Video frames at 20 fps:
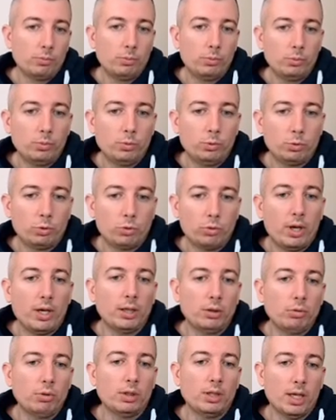to
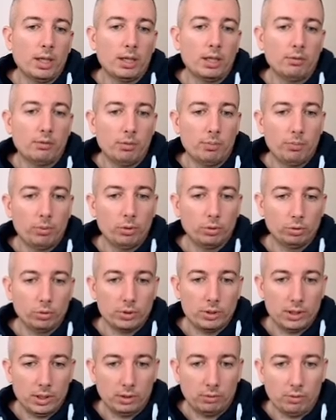try to attack our pawn on
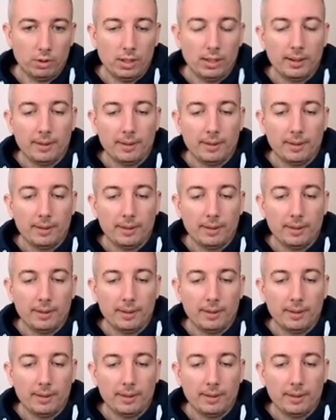c3.